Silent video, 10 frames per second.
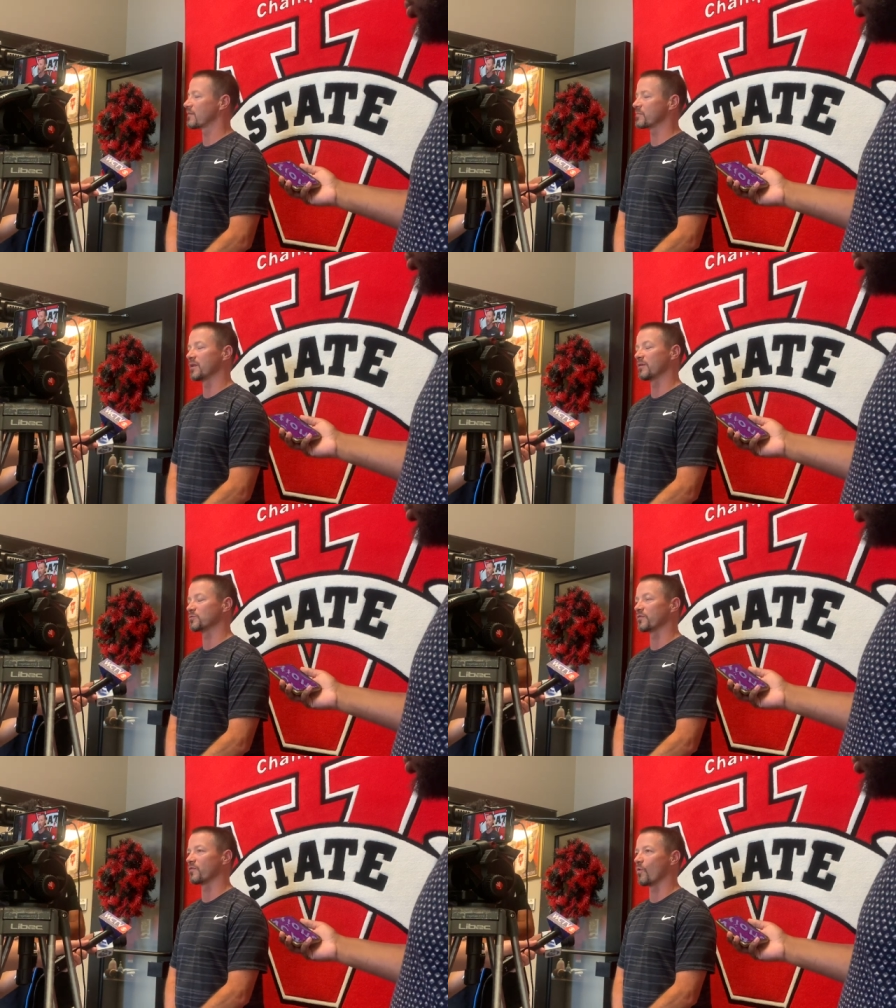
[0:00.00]
I've been in those
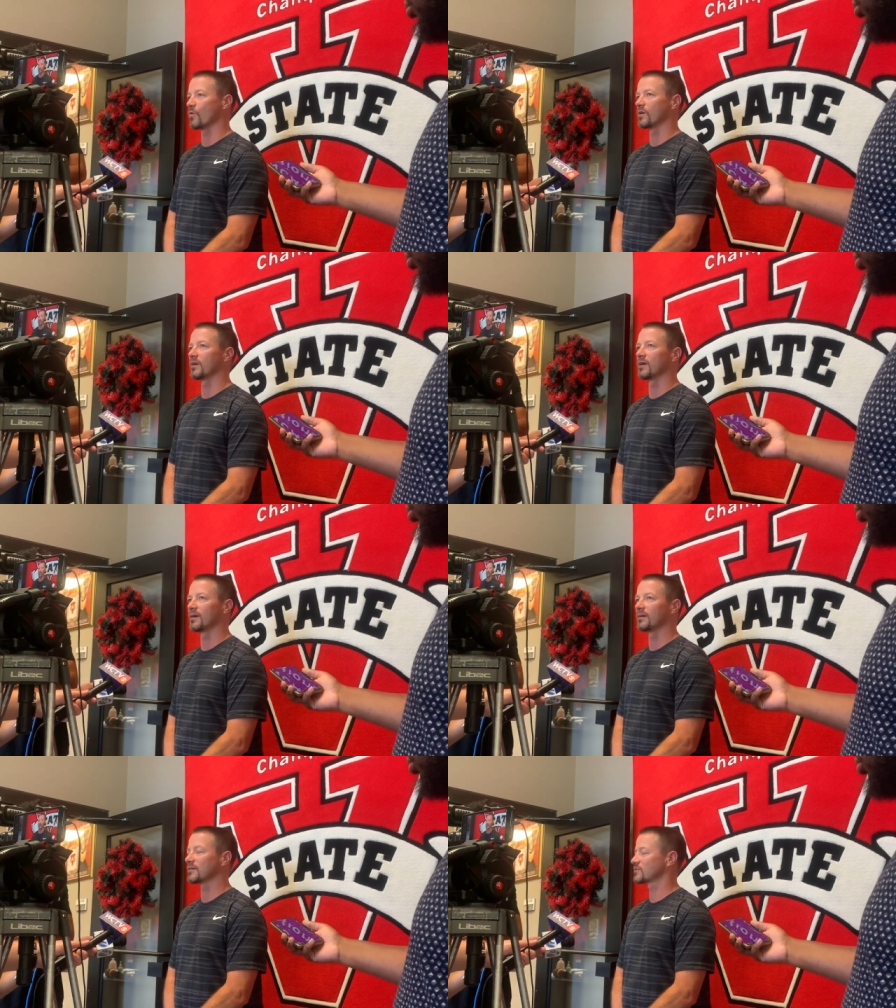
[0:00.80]
before, and
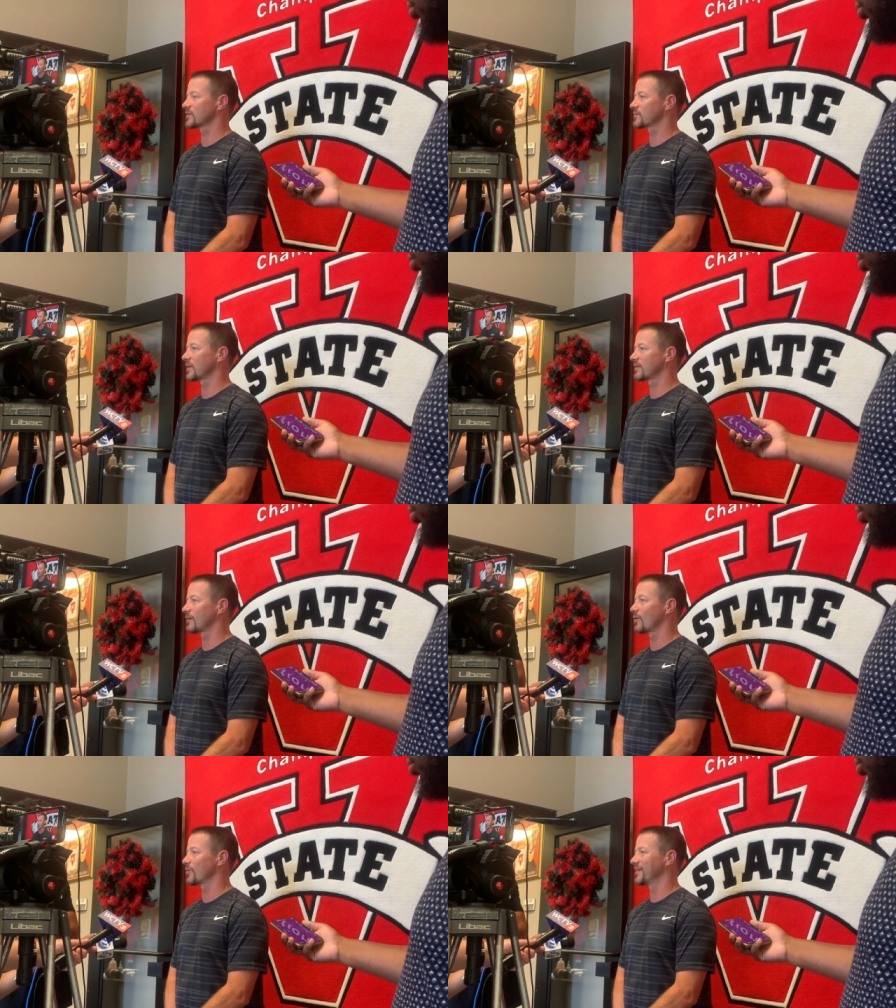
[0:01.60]
I stressed about that
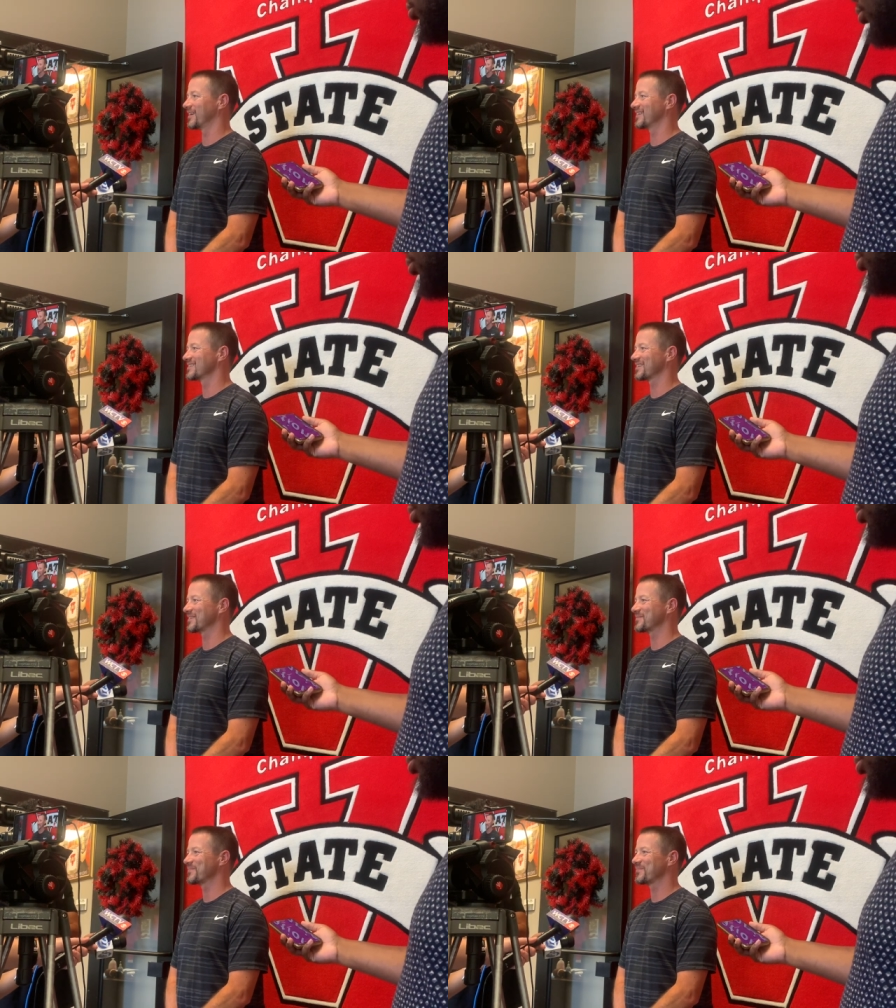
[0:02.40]
all week. So